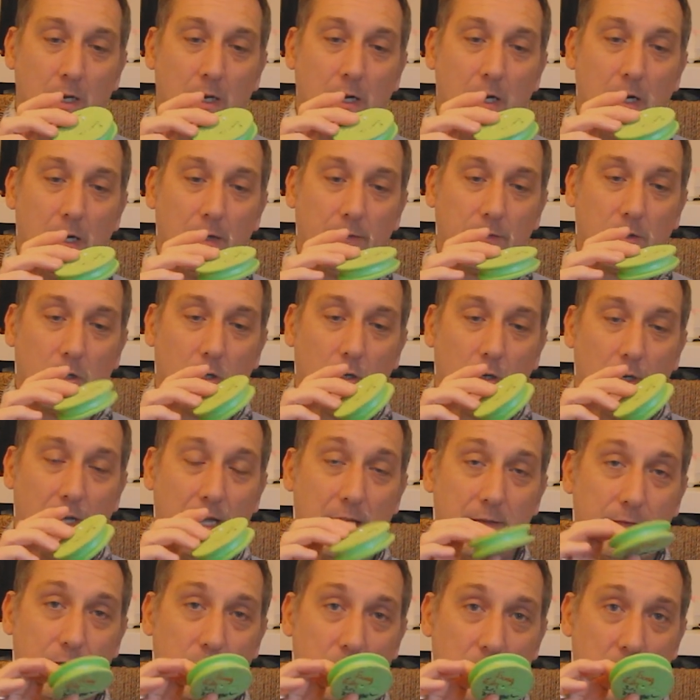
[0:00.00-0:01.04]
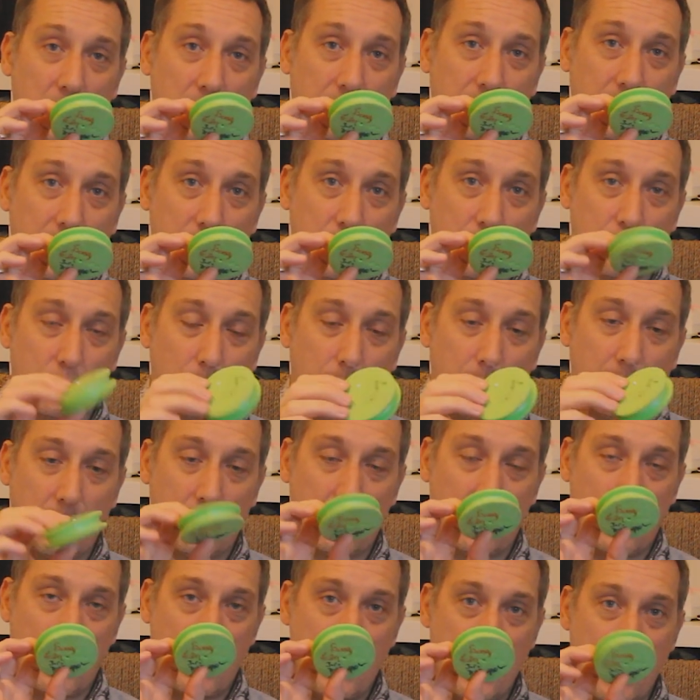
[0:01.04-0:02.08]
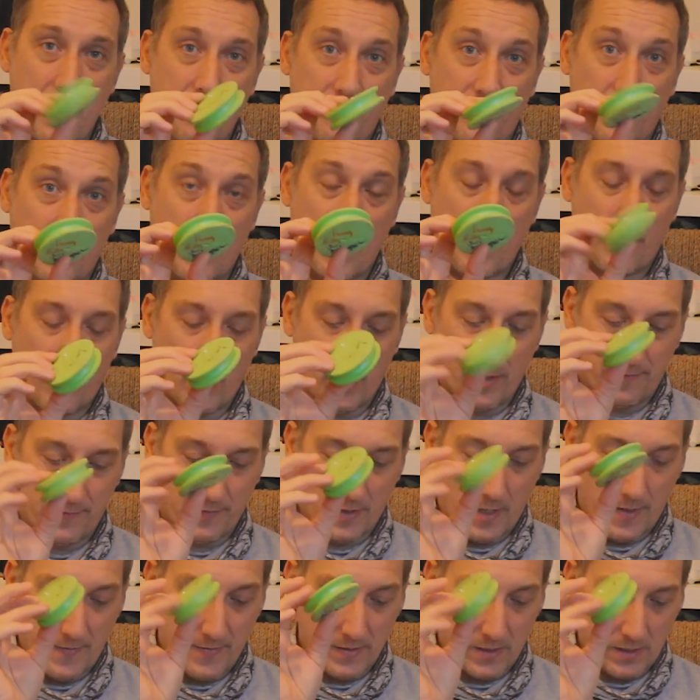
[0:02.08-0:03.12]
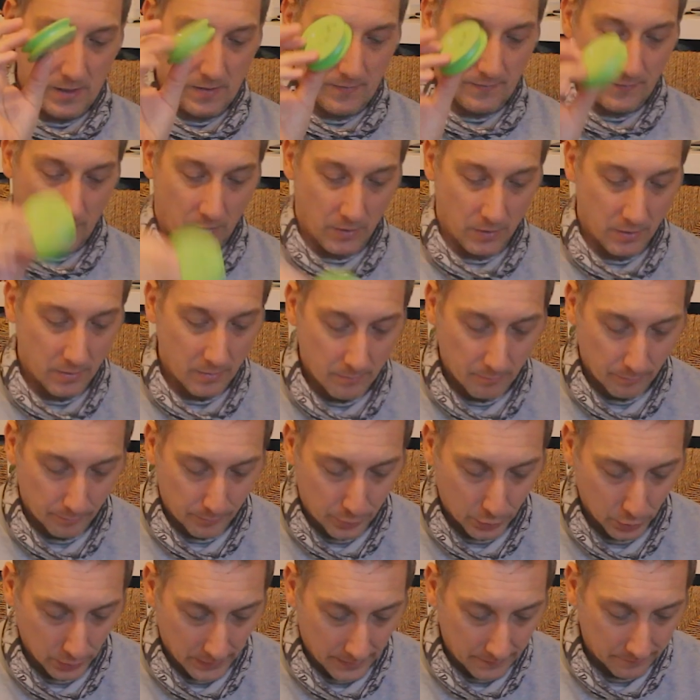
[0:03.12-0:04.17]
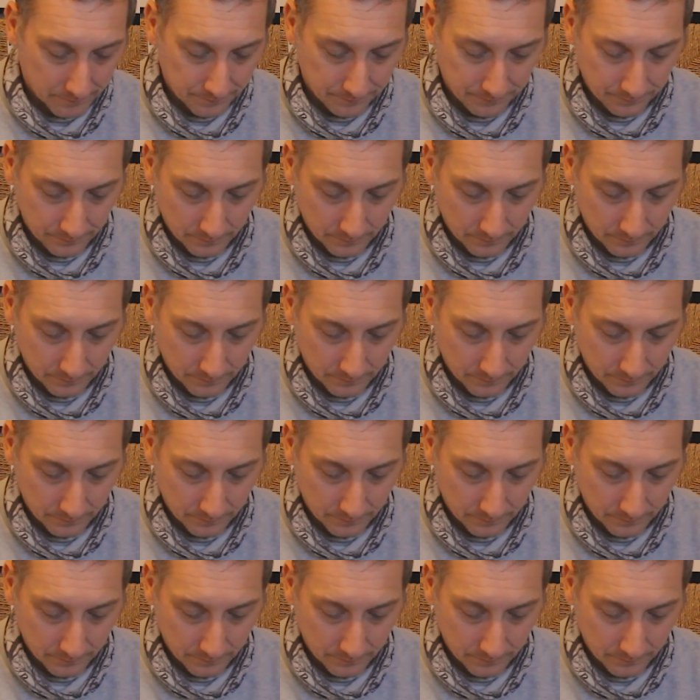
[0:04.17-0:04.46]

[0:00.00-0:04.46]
I've got 8 feet to the first roper, and then for my point fly, this is for pulling.